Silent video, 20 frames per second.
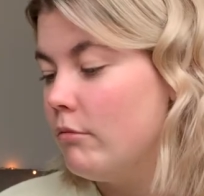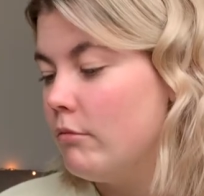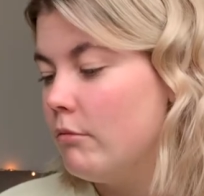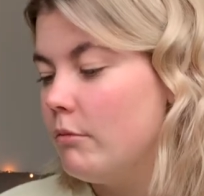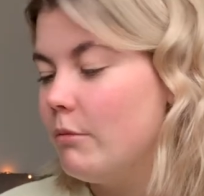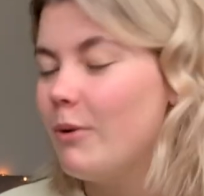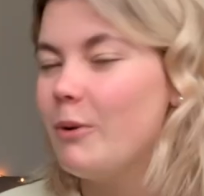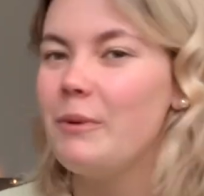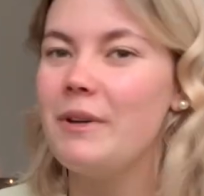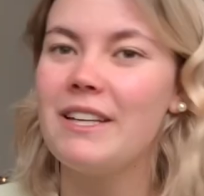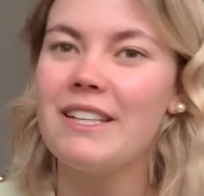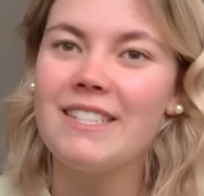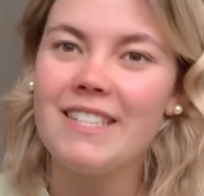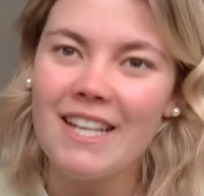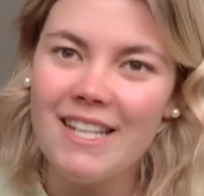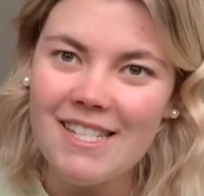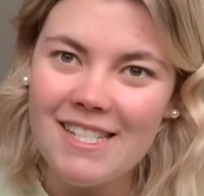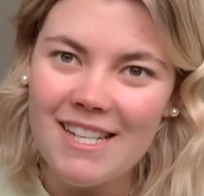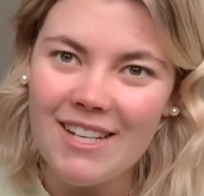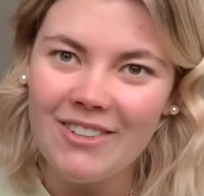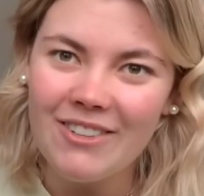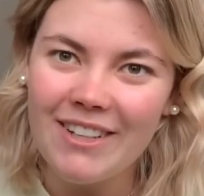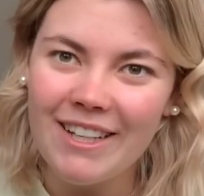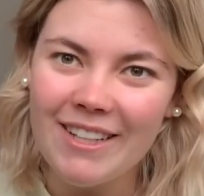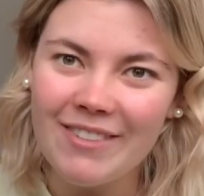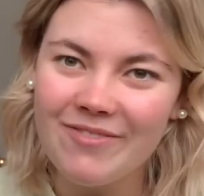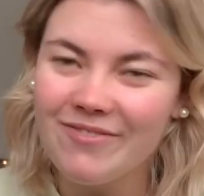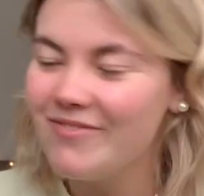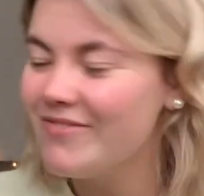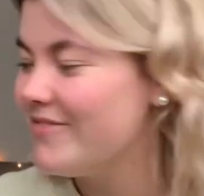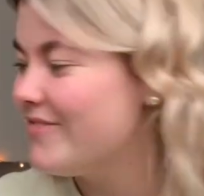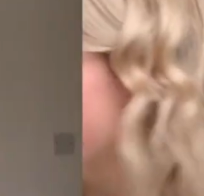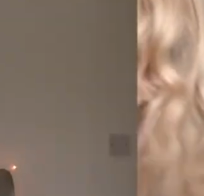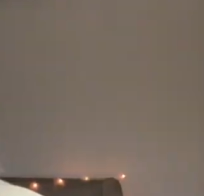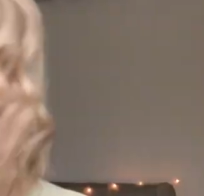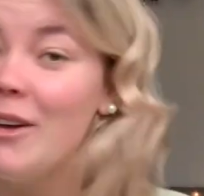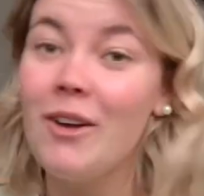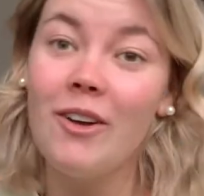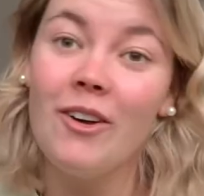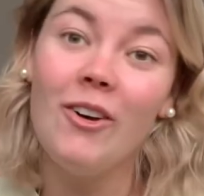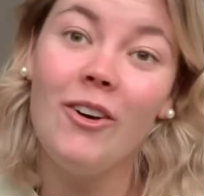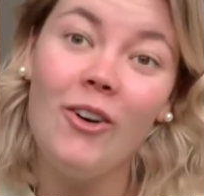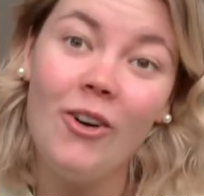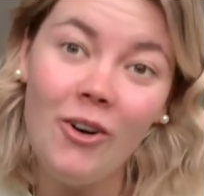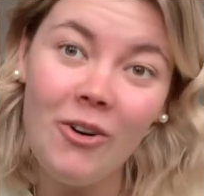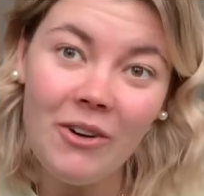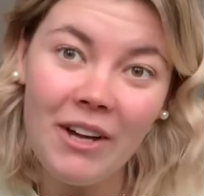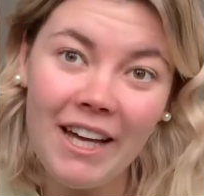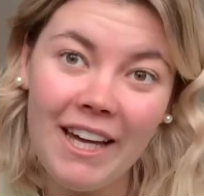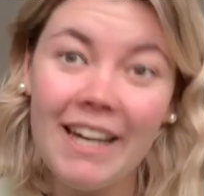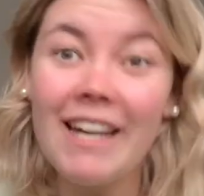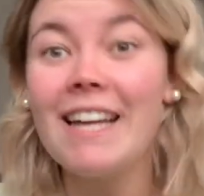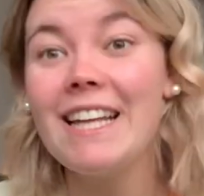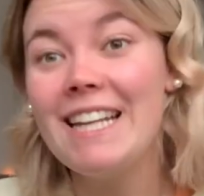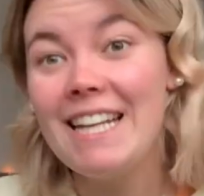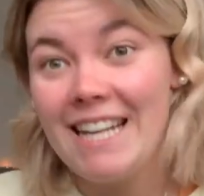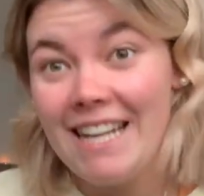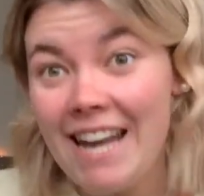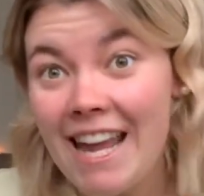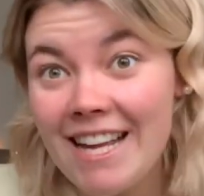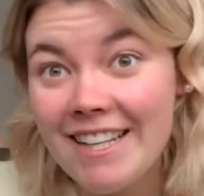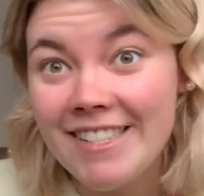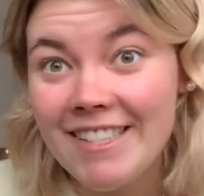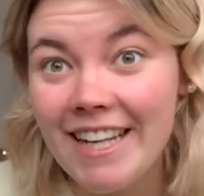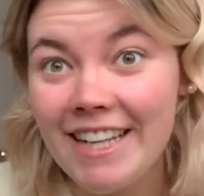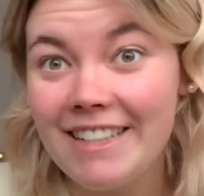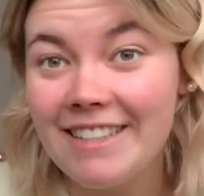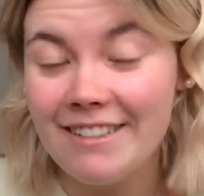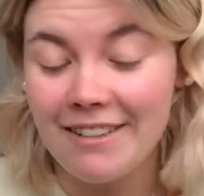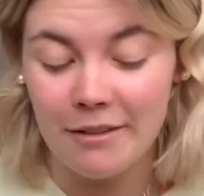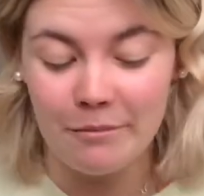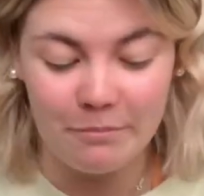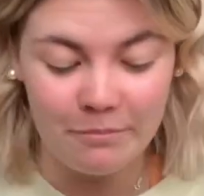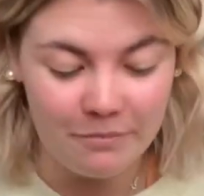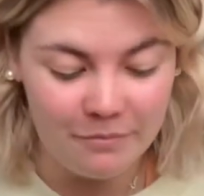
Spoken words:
But we can test that on him. Okay, next item.